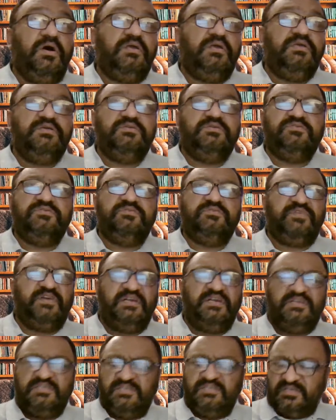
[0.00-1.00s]
He's
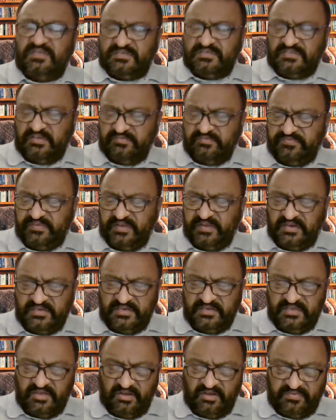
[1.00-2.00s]
faculty, some
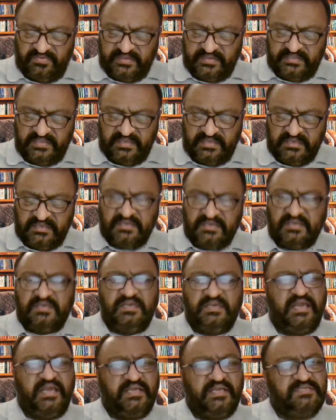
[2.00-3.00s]
faculty of, I think
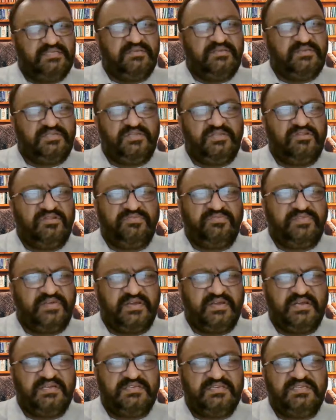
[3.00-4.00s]
he is the dean of
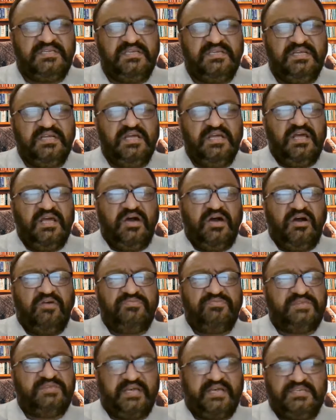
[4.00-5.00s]
faculty
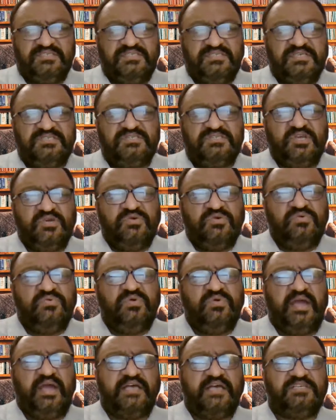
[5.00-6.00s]
of sciences,
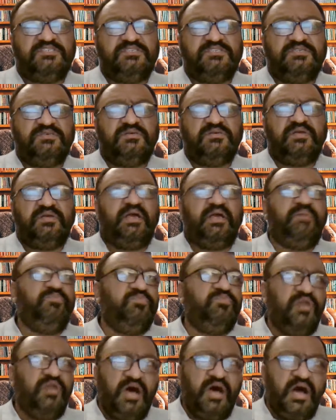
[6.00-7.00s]
who has a
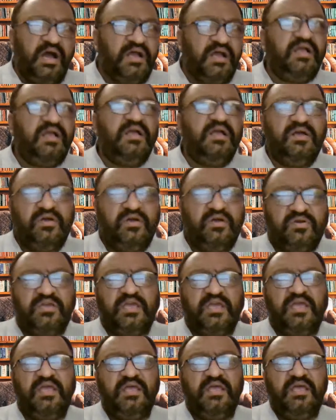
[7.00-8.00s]
blog,
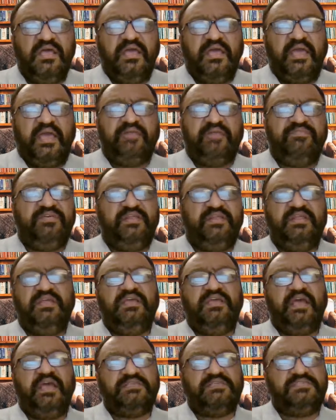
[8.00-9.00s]
okay, and where
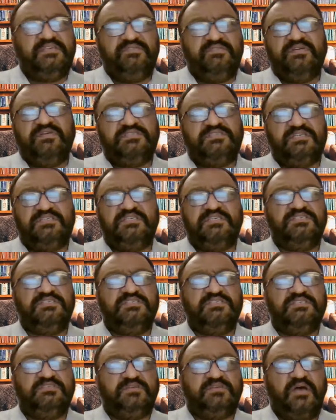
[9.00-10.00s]
he has given
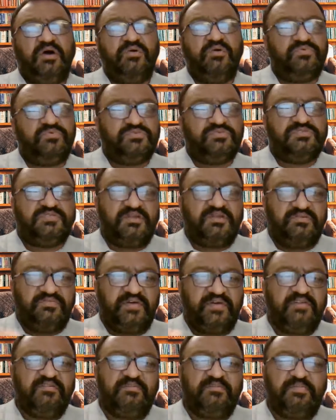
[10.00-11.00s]
suggestions how to
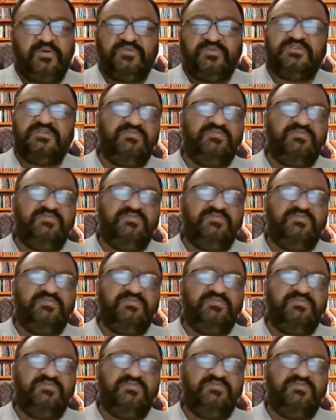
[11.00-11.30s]
survive, about